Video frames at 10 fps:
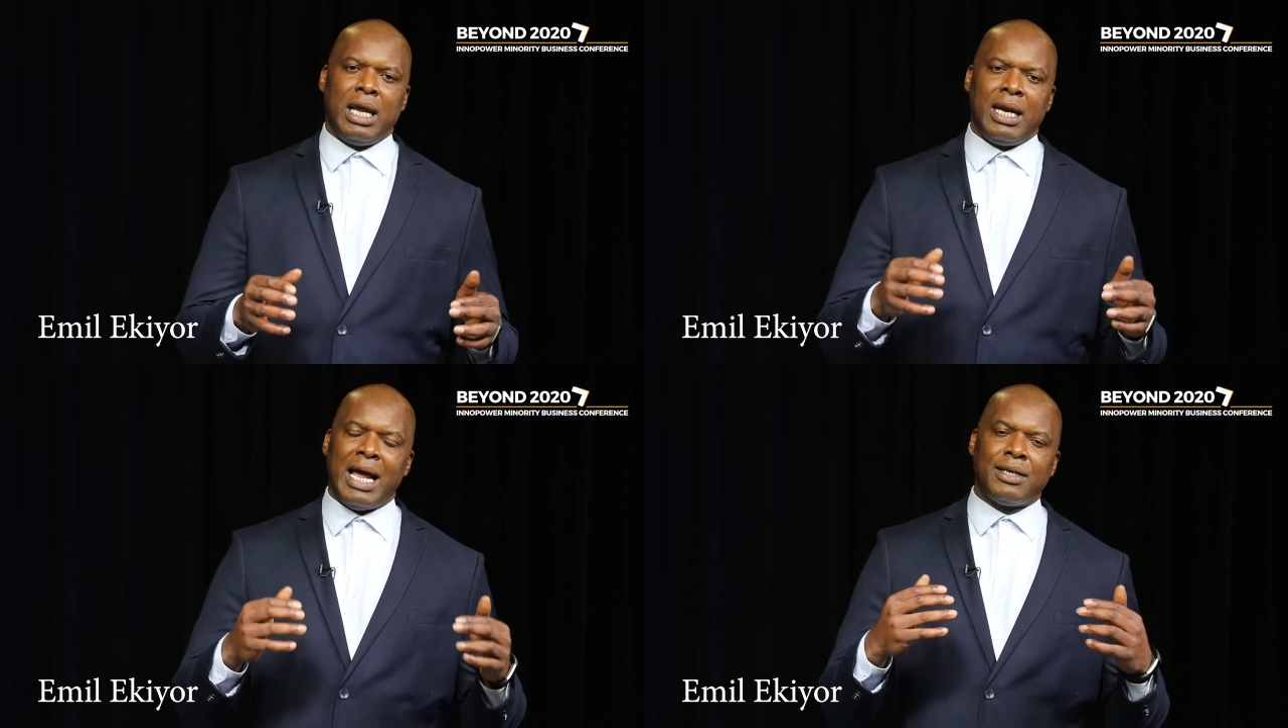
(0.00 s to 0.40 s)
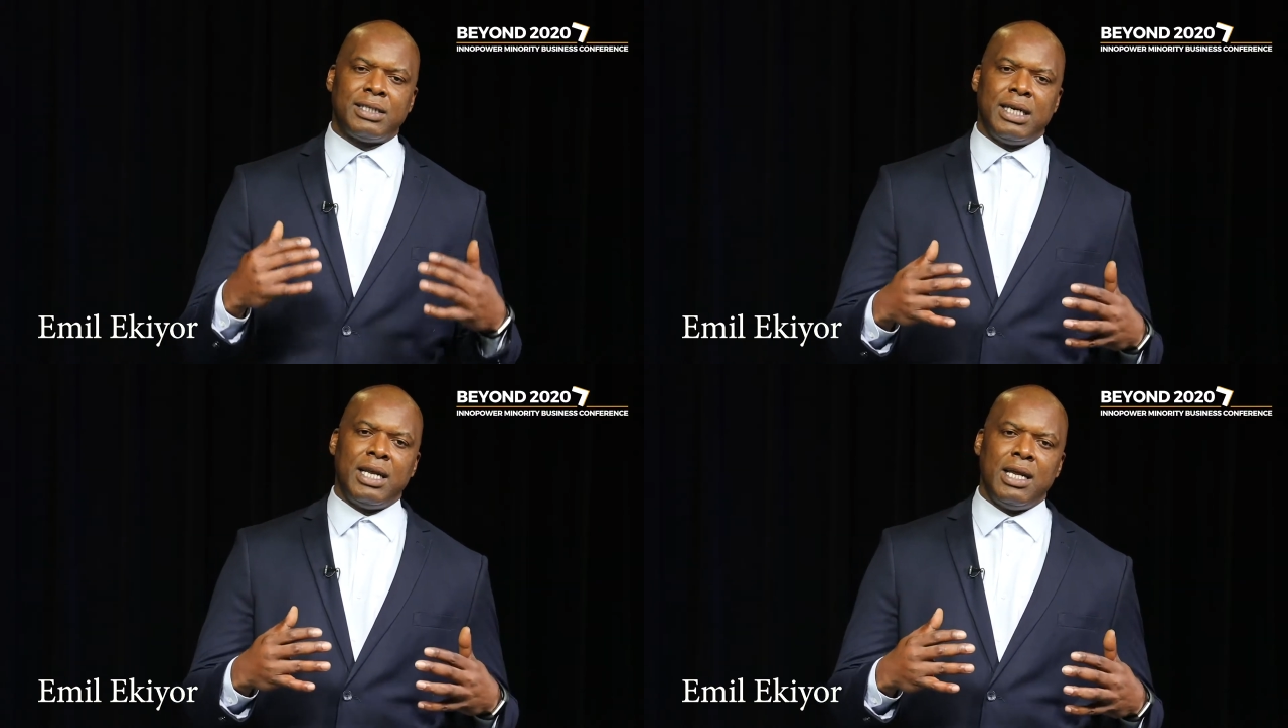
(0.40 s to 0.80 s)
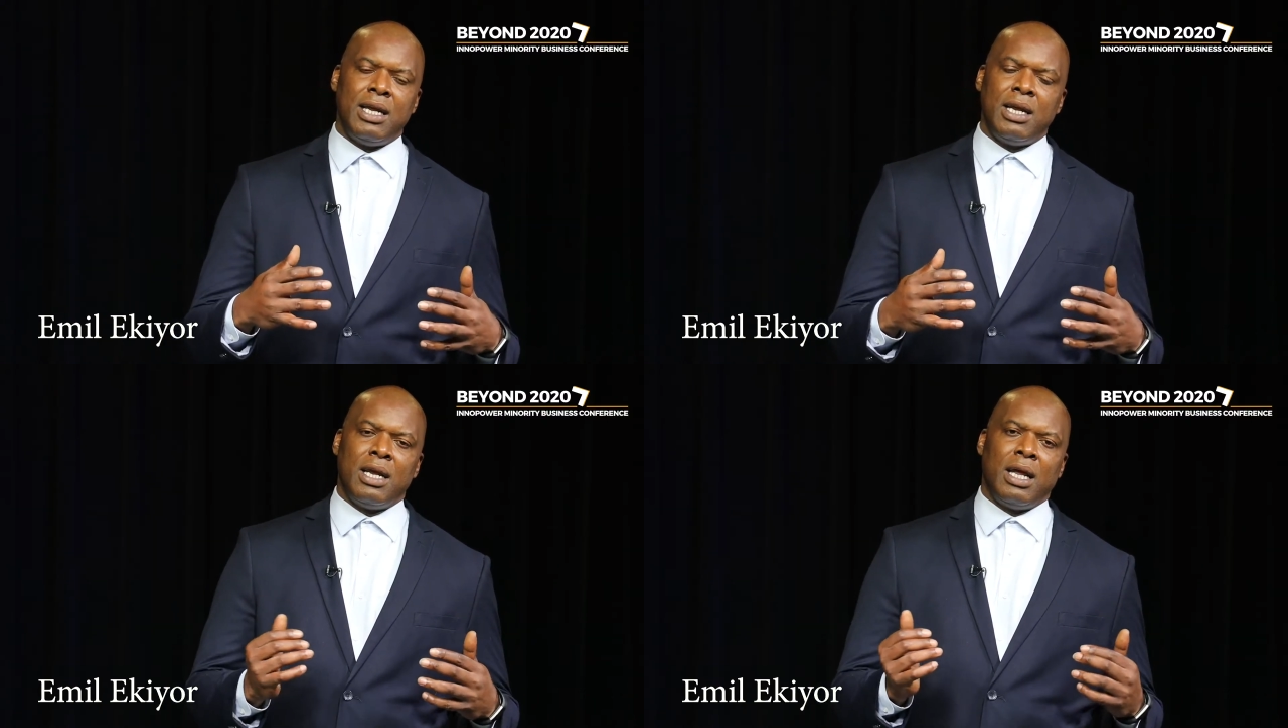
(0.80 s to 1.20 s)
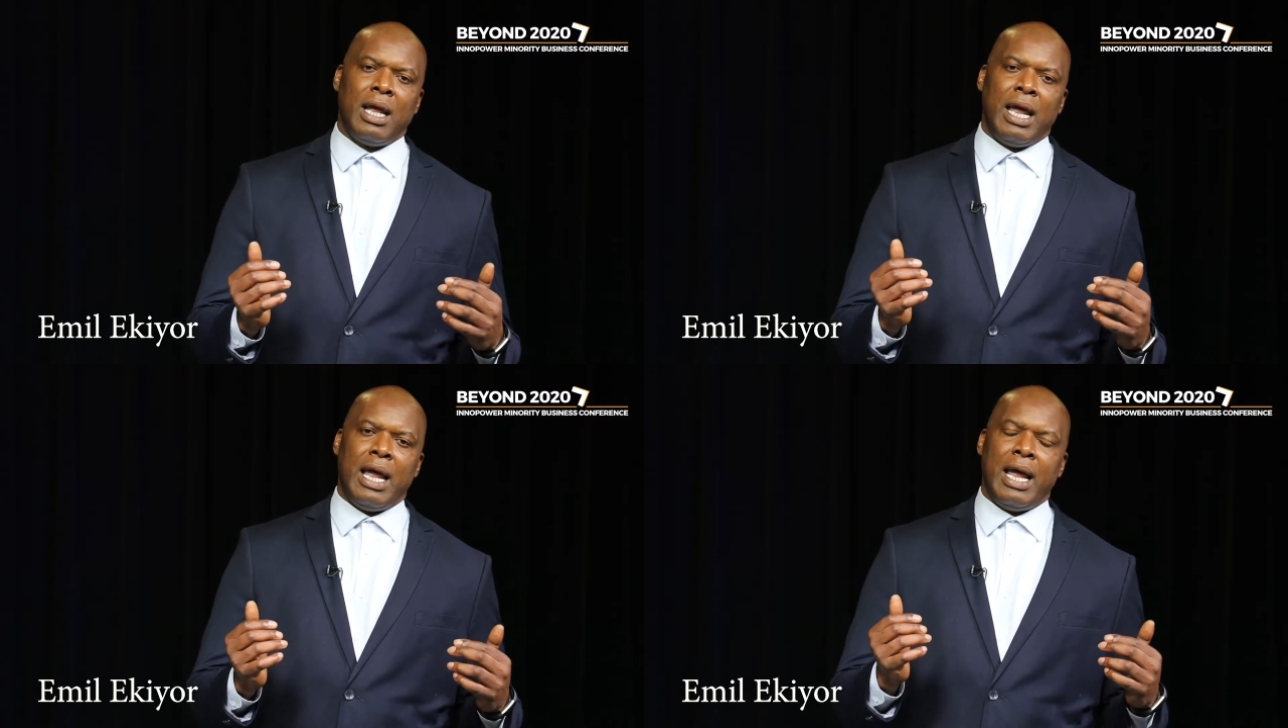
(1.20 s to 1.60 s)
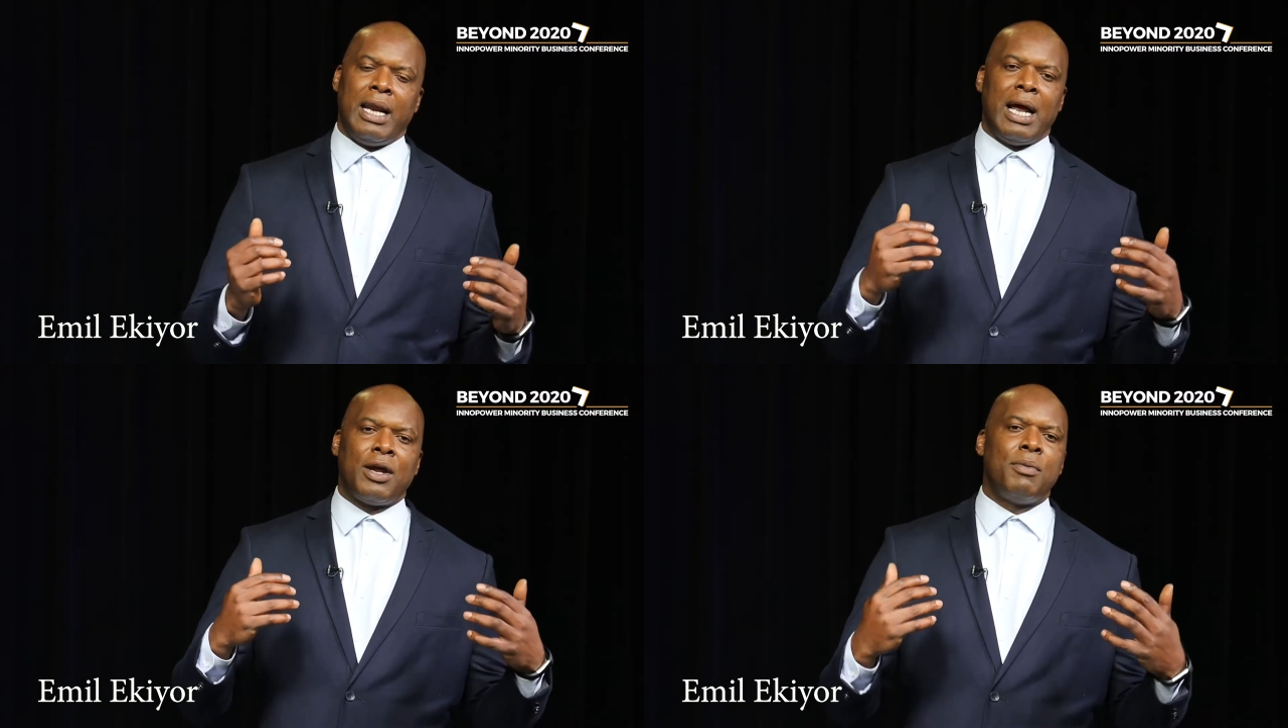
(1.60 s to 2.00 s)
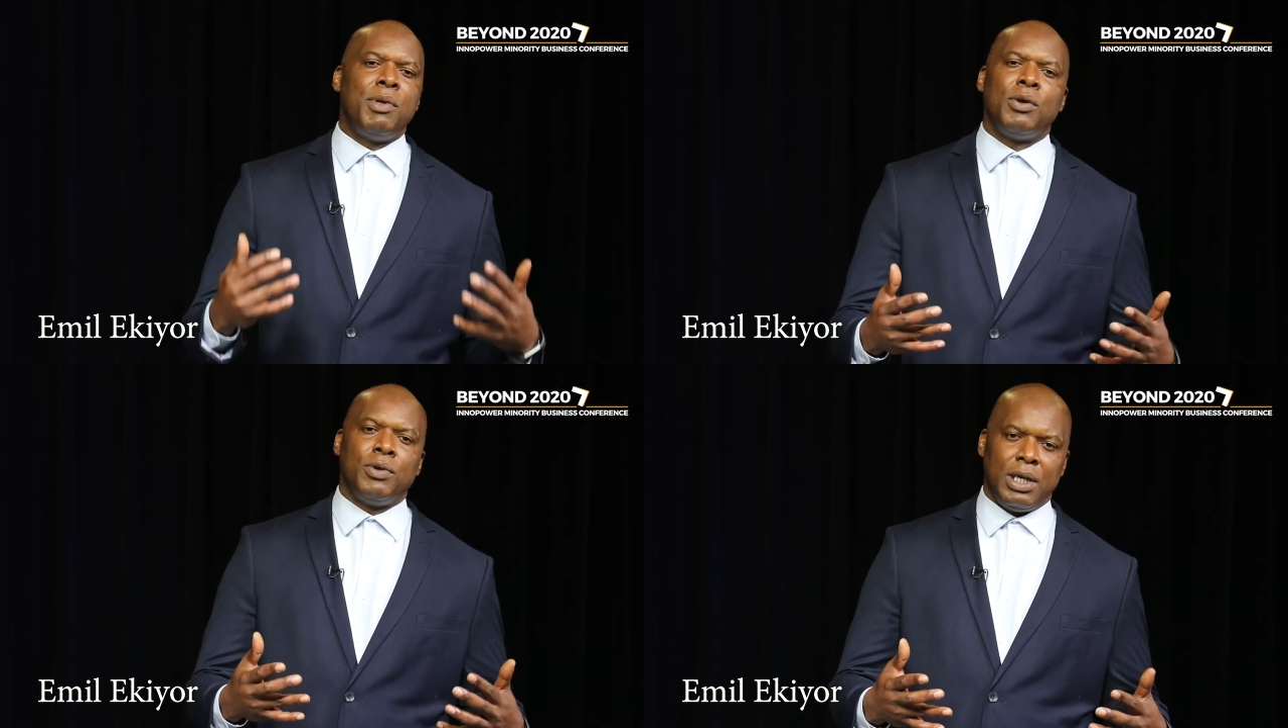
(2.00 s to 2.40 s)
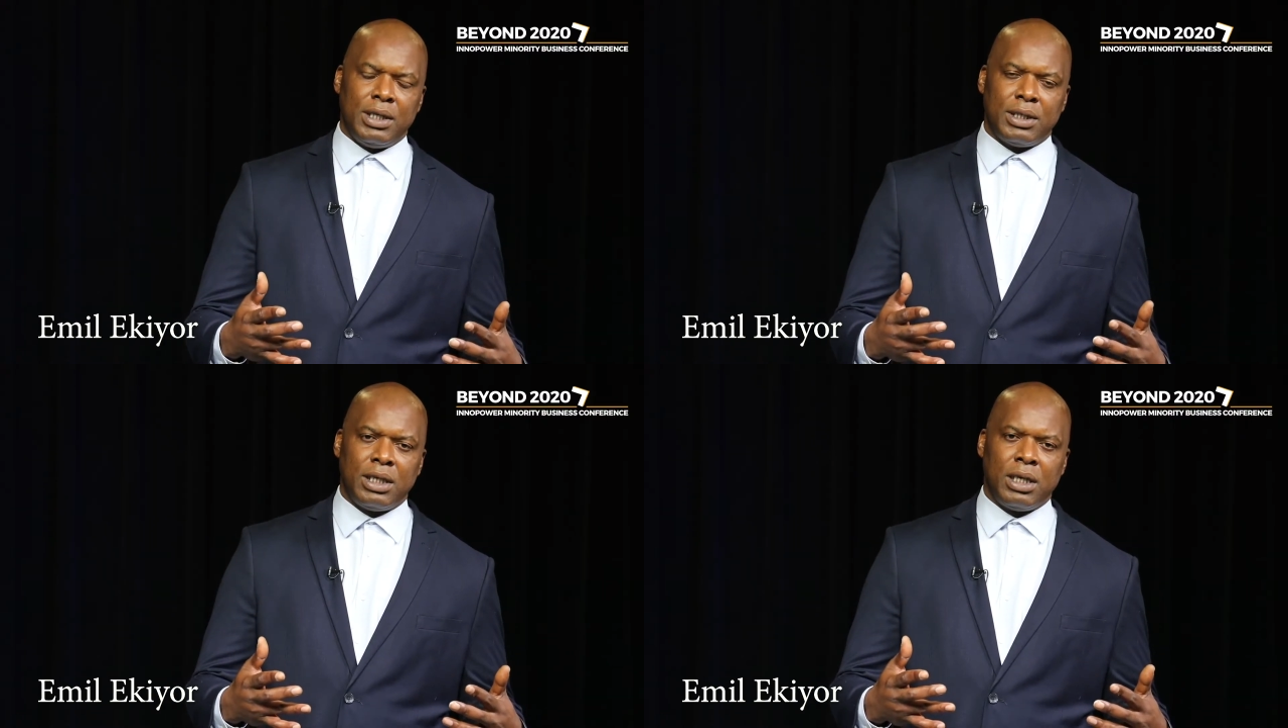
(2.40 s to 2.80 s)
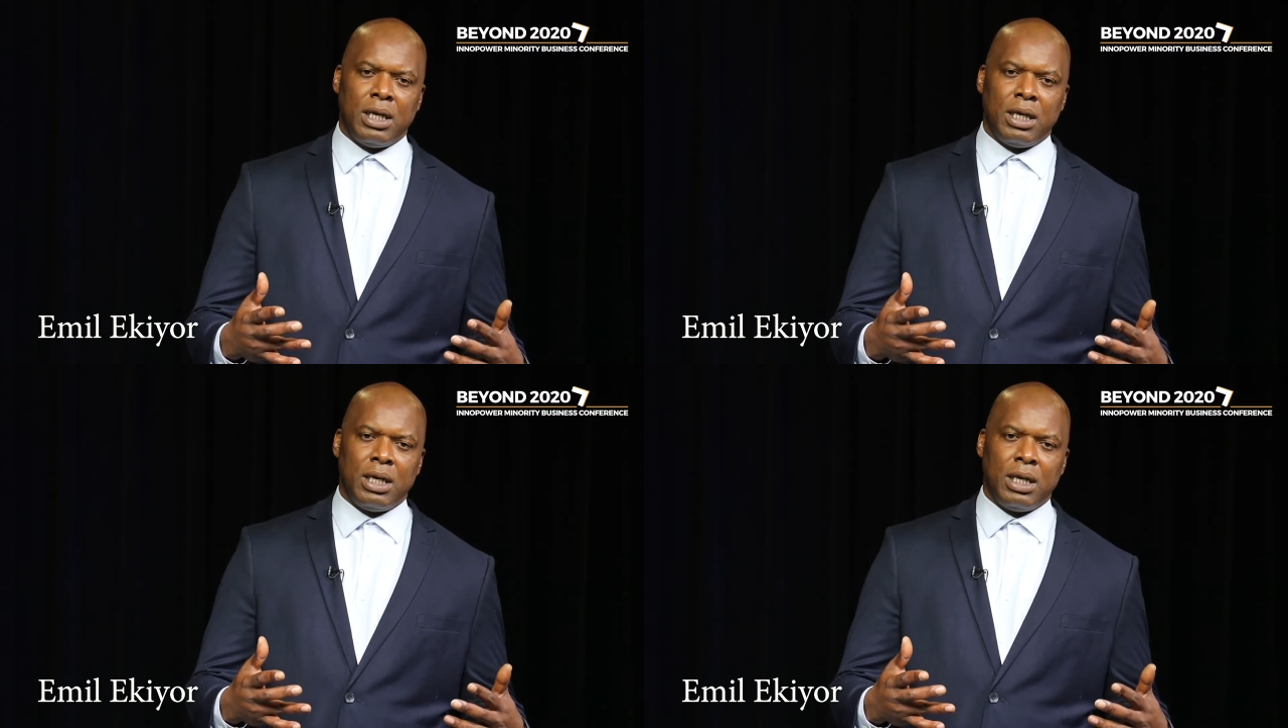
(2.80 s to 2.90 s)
in our city and our communities.